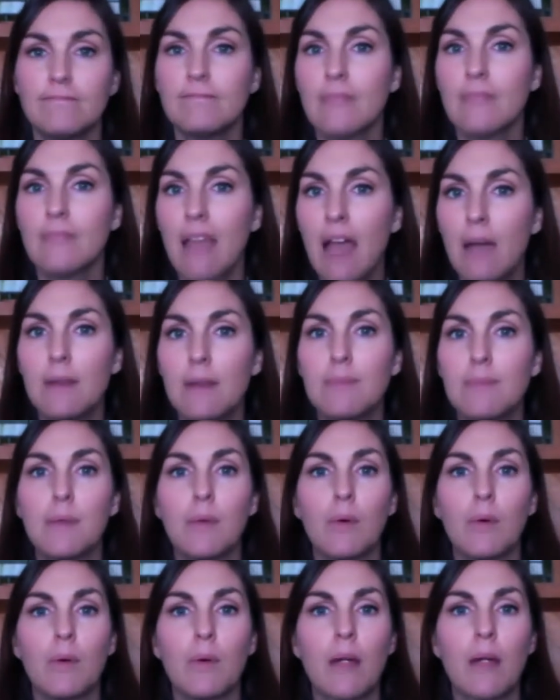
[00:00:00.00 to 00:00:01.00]
How many
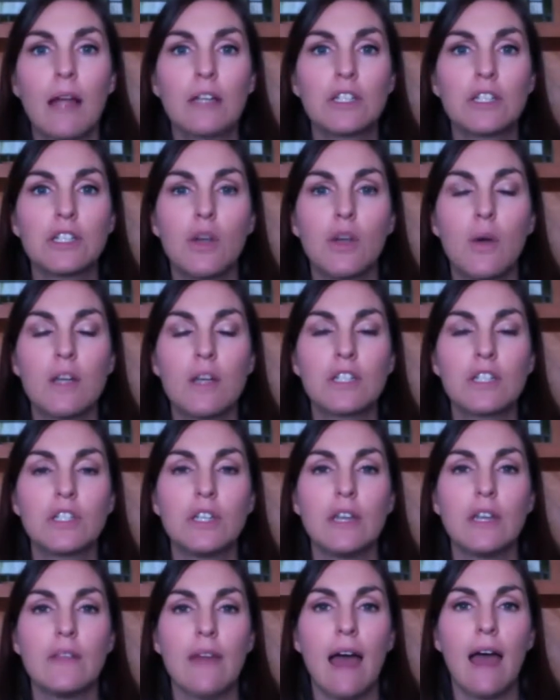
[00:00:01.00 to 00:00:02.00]
people were actually
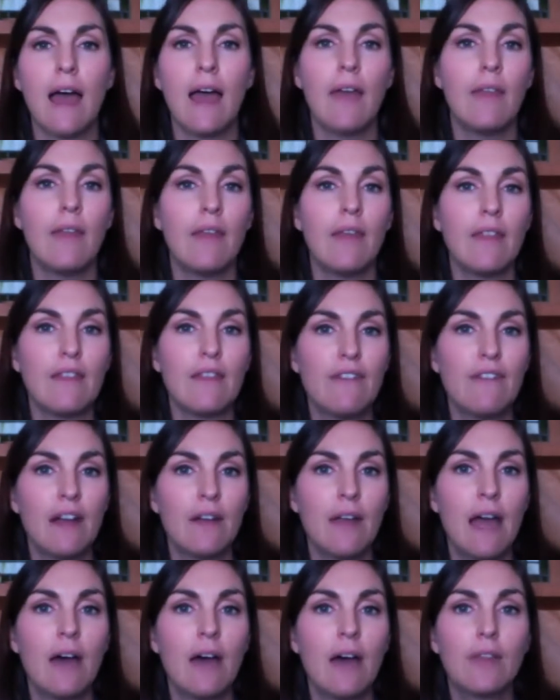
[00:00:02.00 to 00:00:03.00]
questioning that? And then they
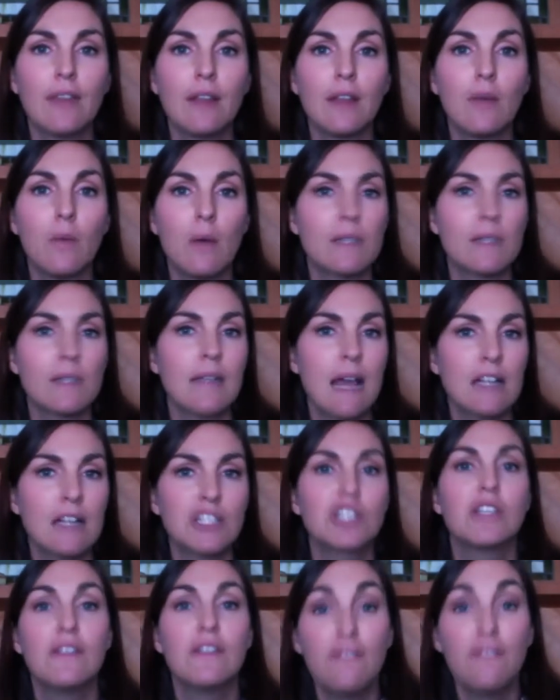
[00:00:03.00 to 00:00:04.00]
found out that it wasn't
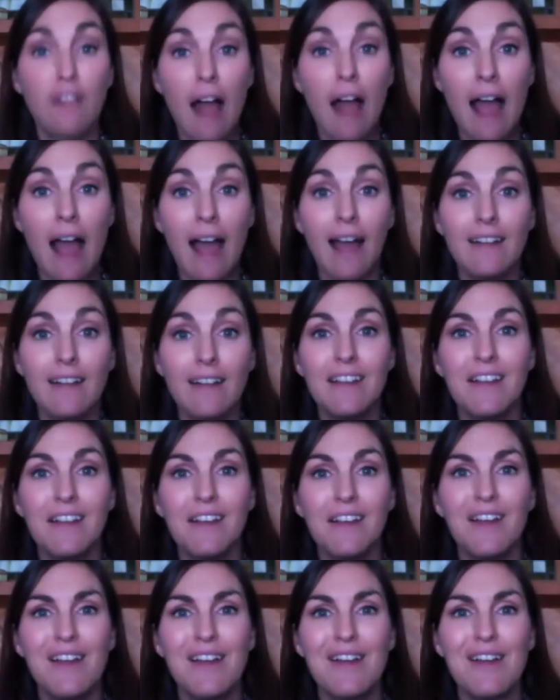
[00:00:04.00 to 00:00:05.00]
actually flat,
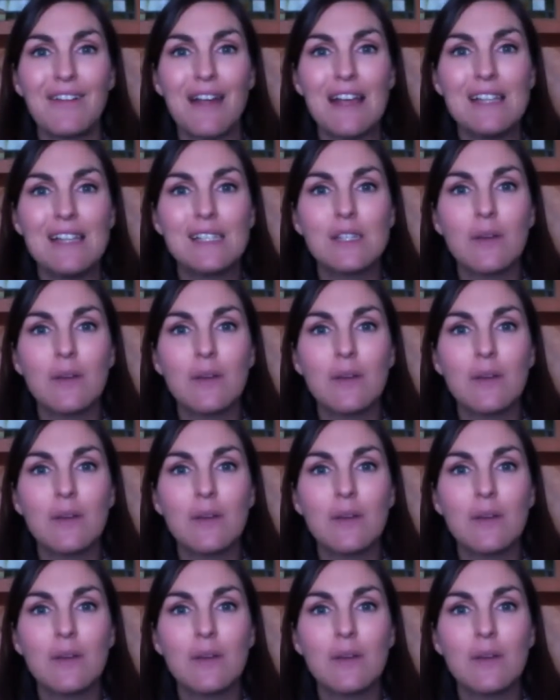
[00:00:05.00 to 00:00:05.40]
right?